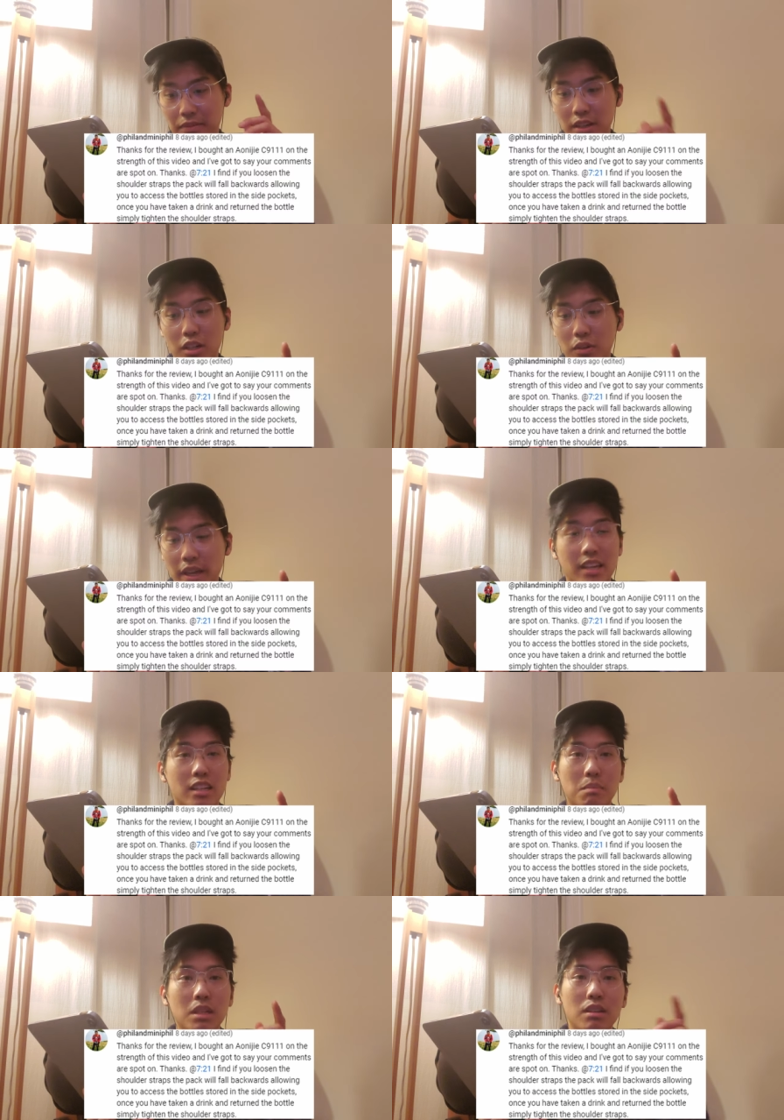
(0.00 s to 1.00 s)
Phil
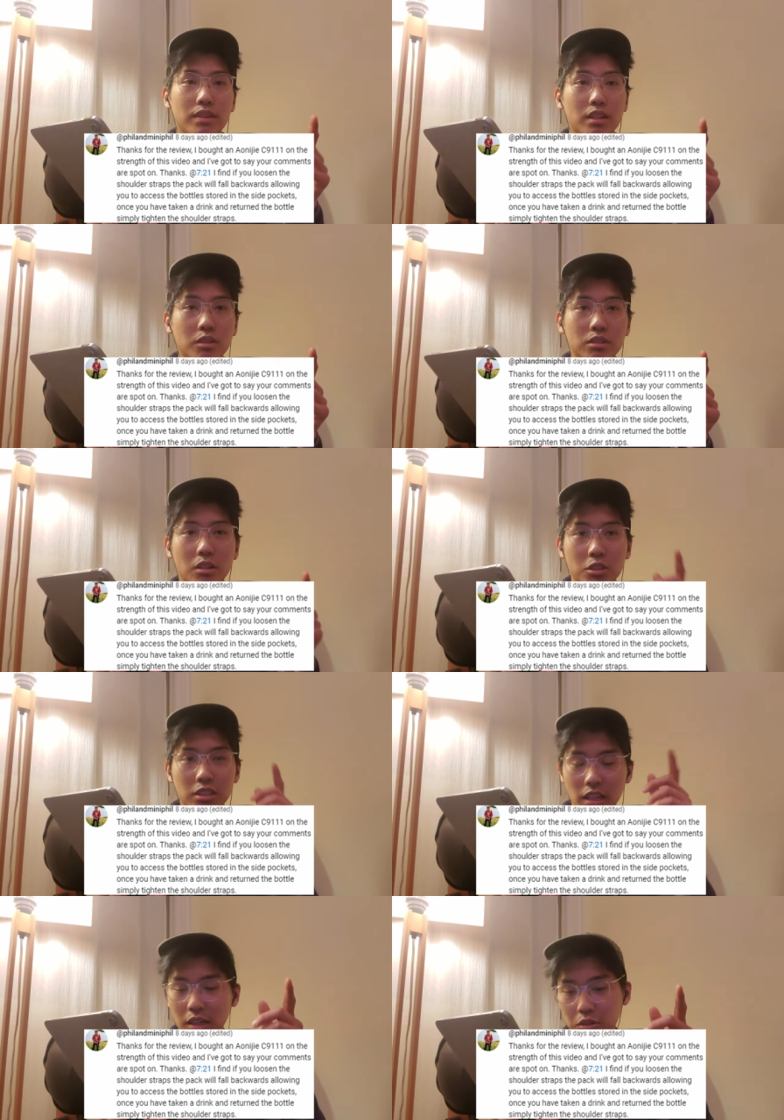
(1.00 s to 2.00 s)
and Mini Phil, so
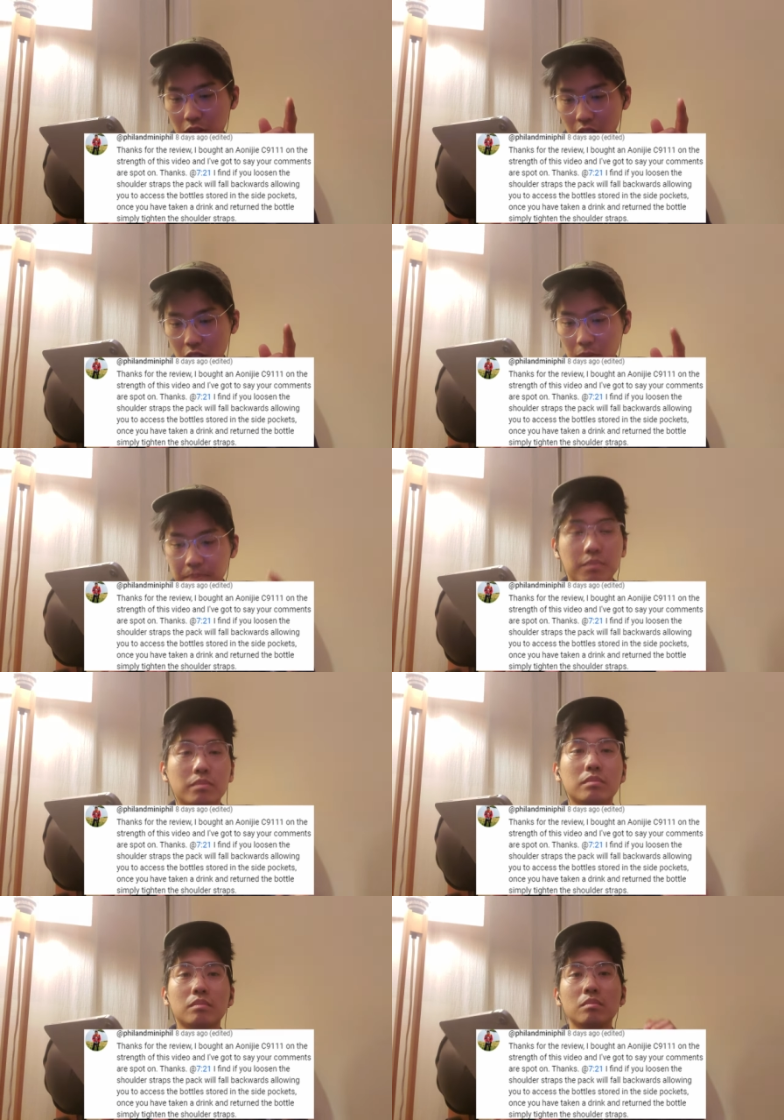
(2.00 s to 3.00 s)
shout out to you.
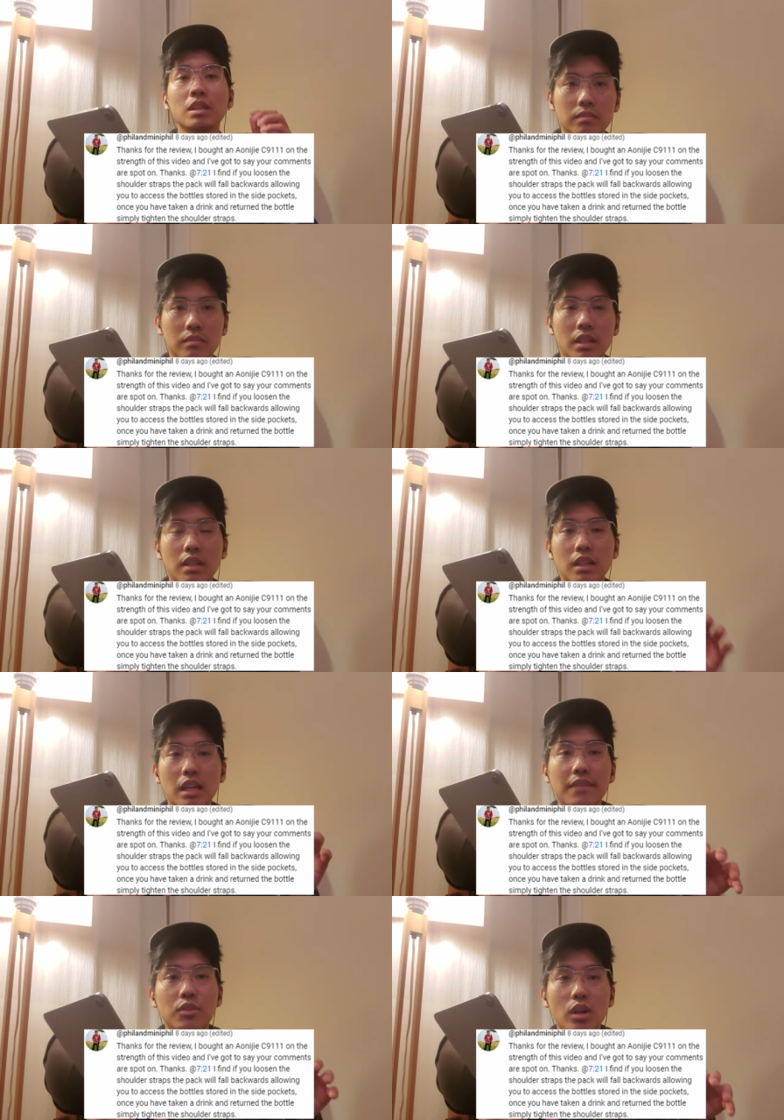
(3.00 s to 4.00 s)

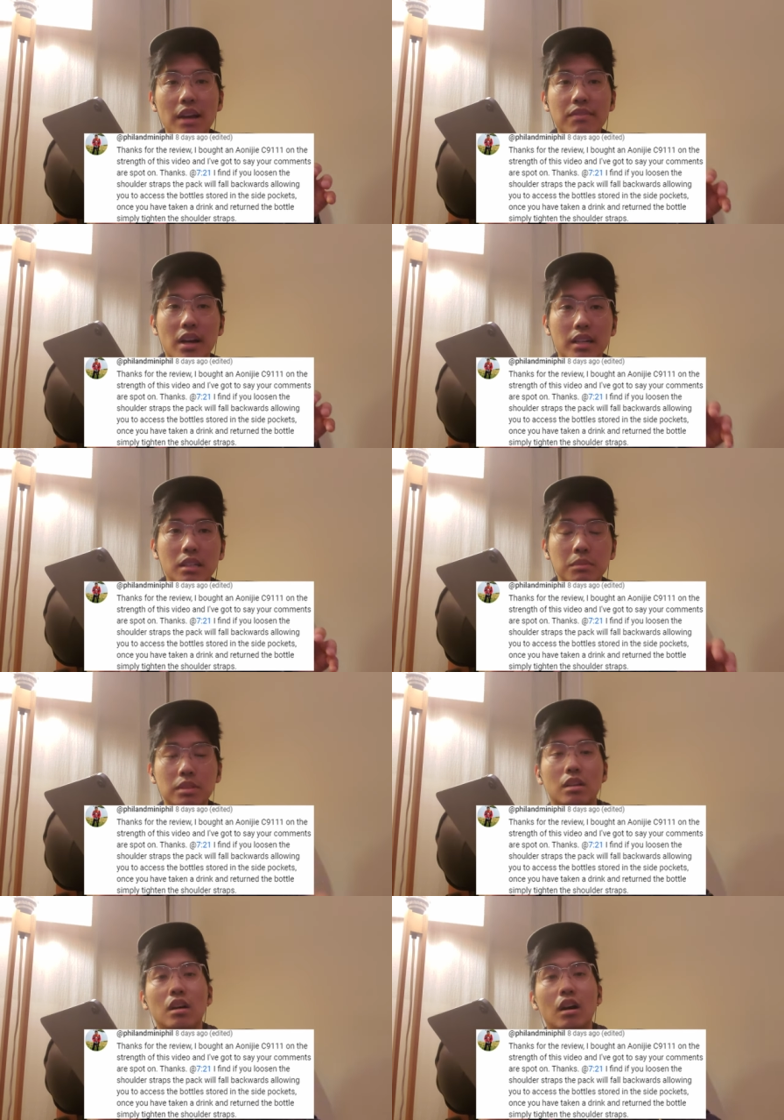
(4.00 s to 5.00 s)
If you have
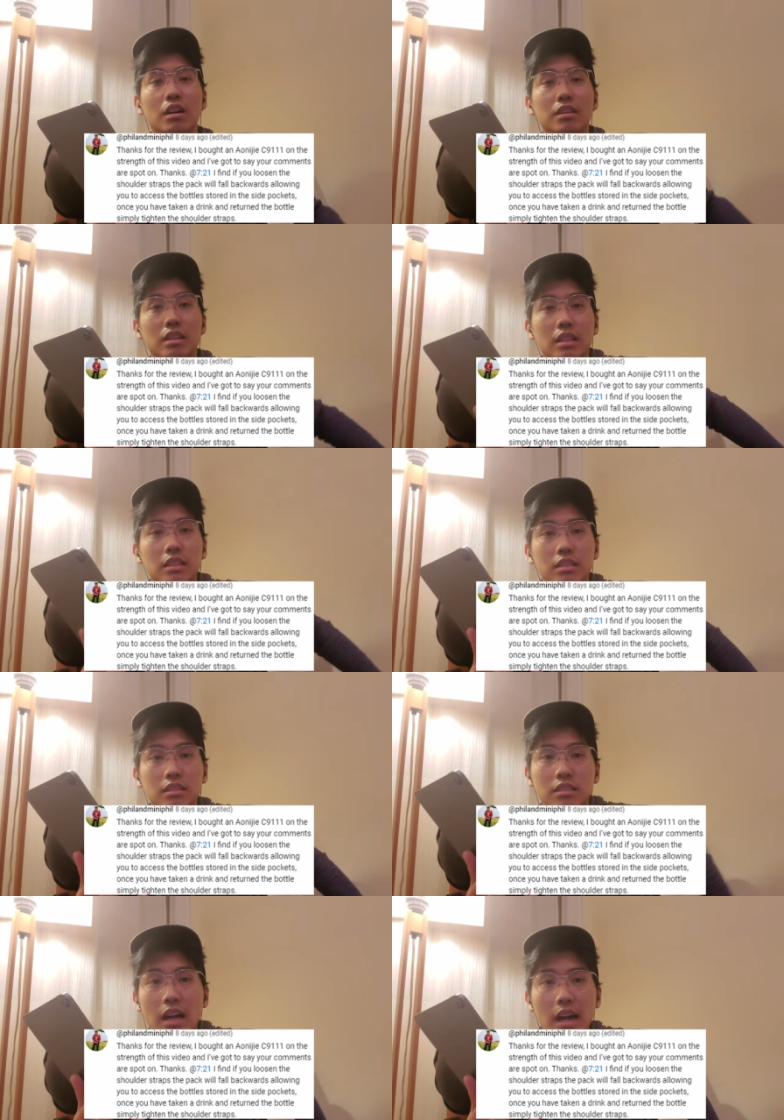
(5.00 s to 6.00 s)
items on the
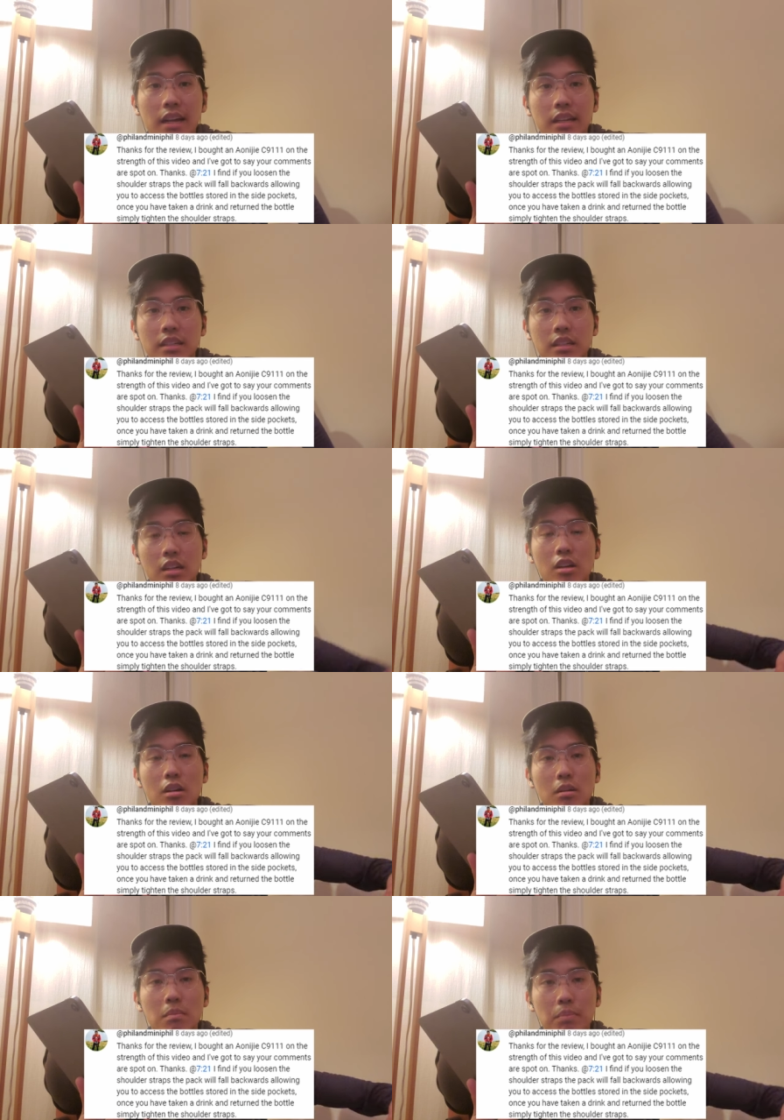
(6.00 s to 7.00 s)
side
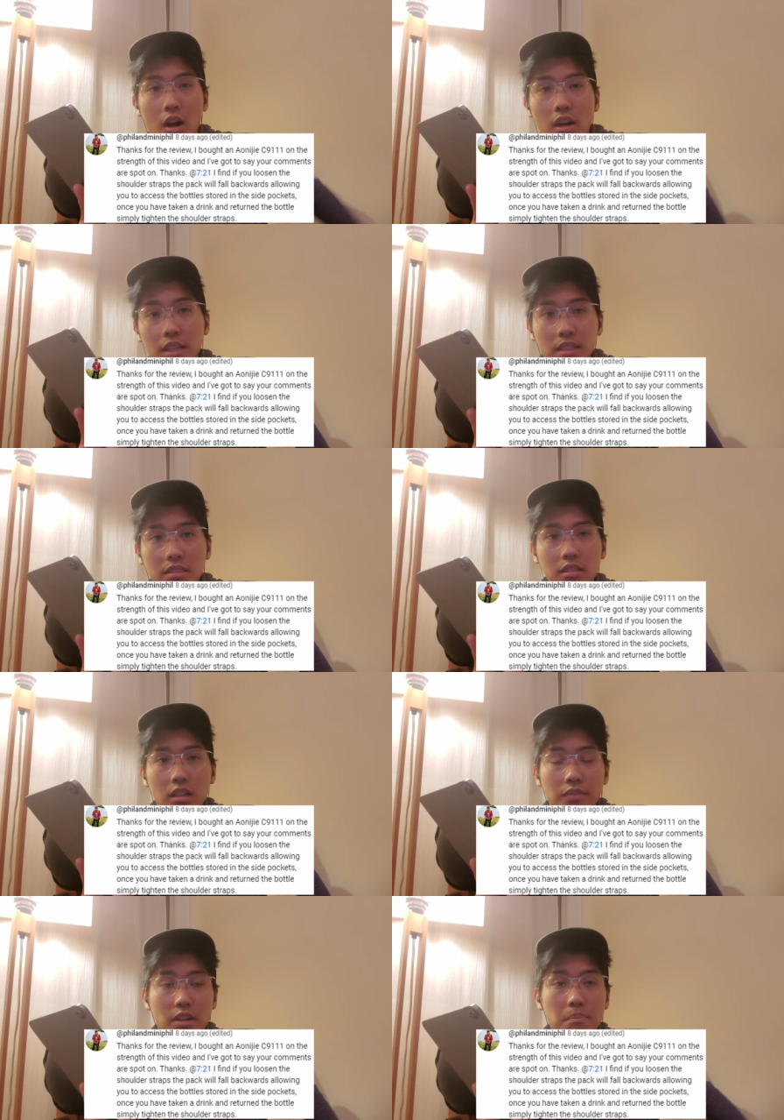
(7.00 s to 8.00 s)
pockets
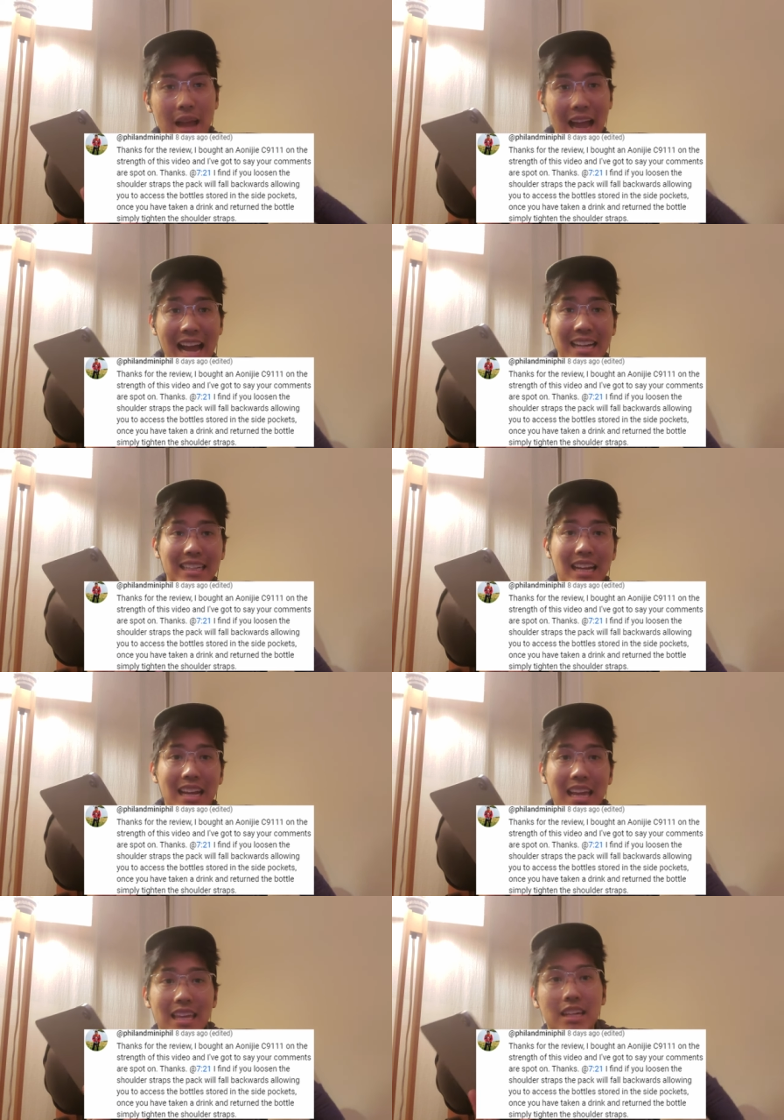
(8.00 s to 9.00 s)
of your pack
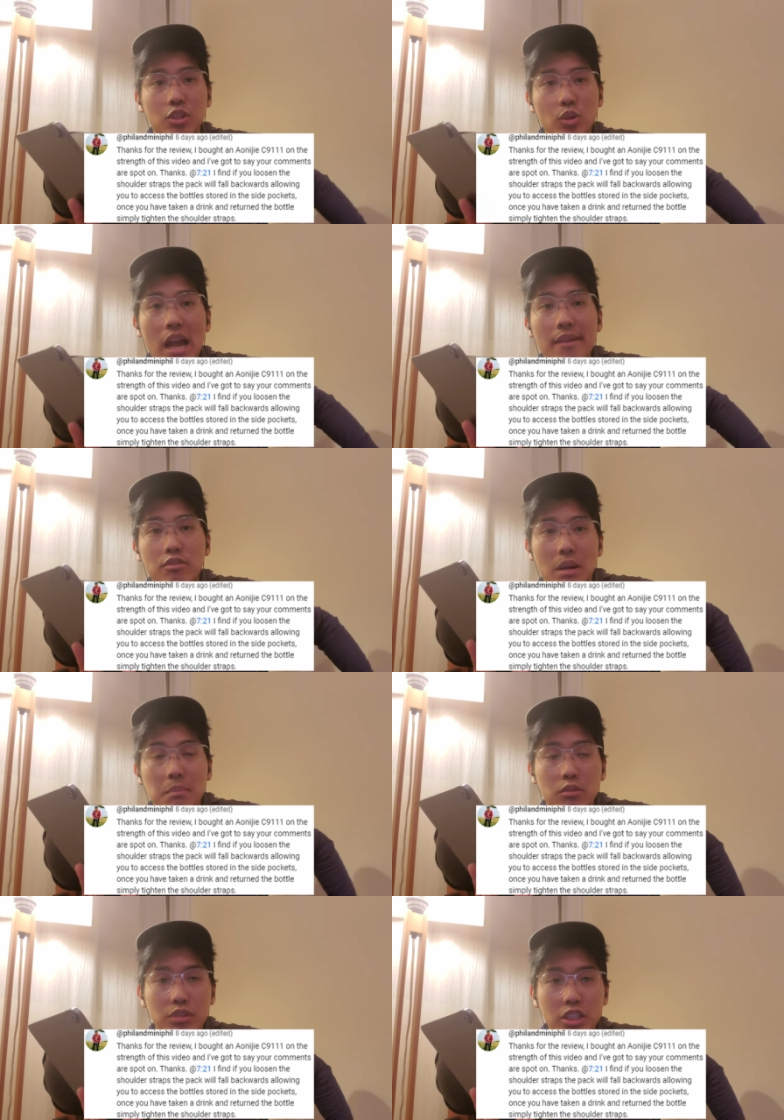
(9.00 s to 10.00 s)
and you have
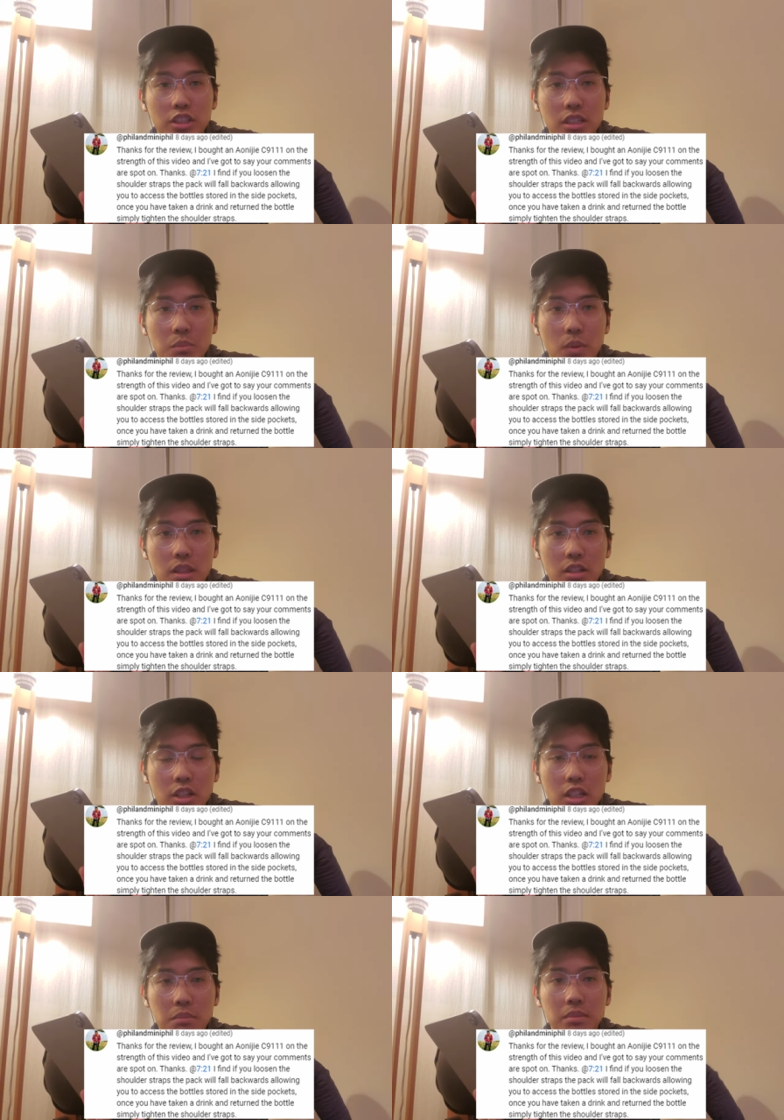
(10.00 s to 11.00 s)
trouble reaching them with your
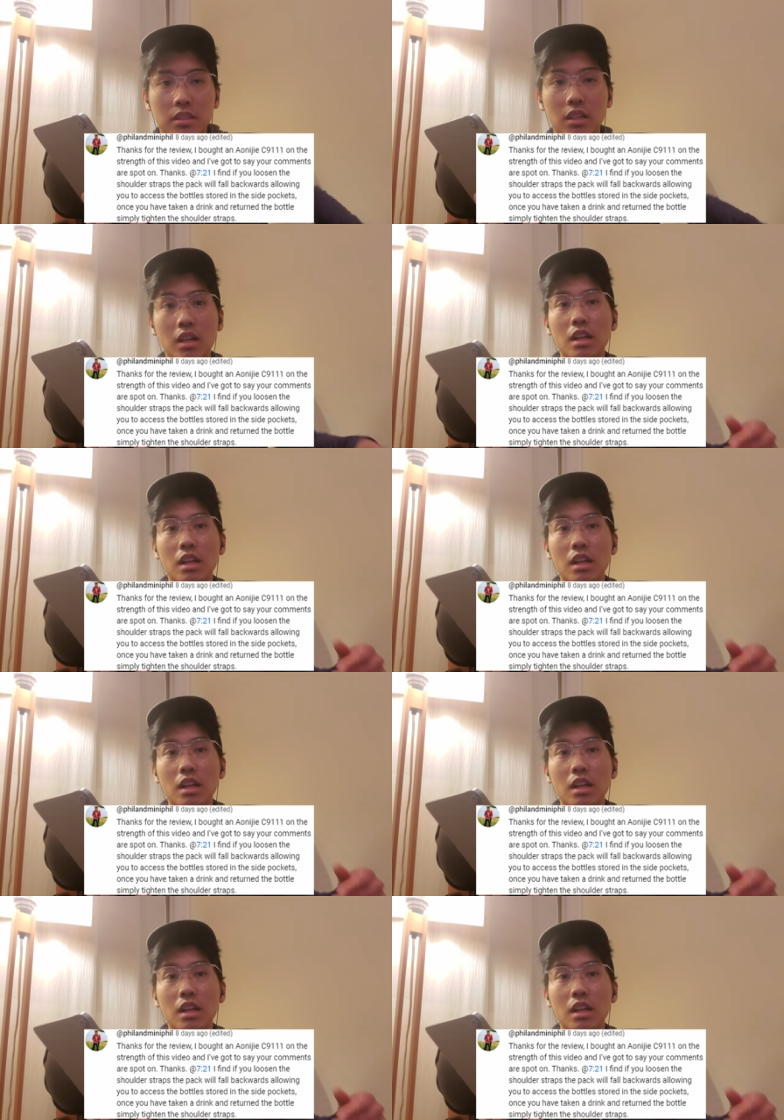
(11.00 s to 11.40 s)
arms,